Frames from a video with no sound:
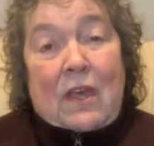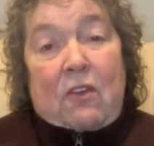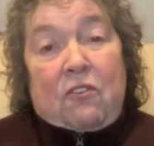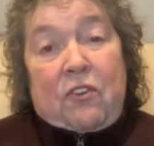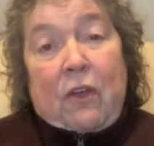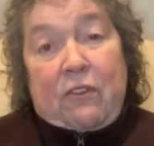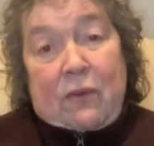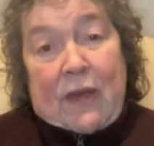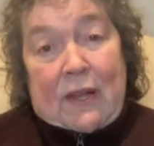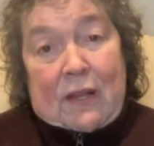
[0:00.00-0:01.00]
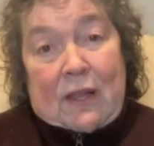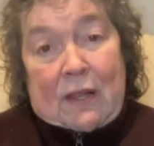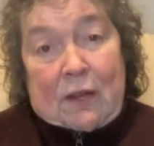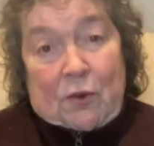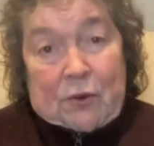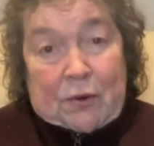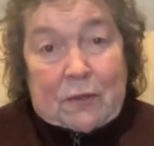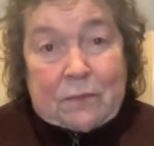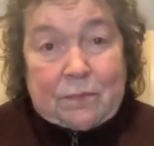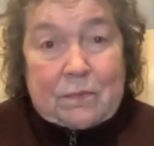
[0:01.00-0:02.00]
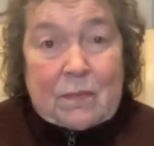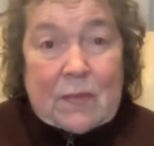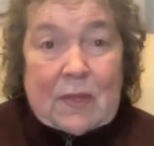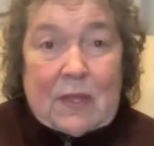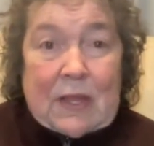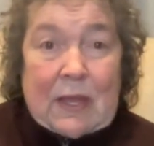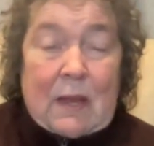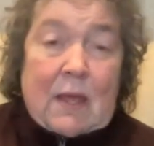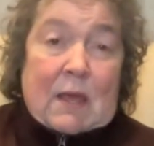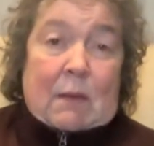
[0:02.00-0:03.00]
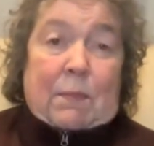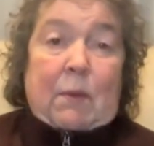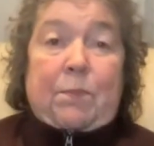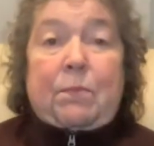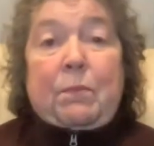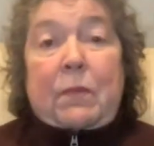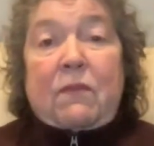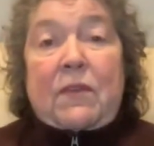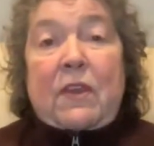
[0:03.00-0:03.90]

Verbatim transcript: She also had a, a little girl that had been given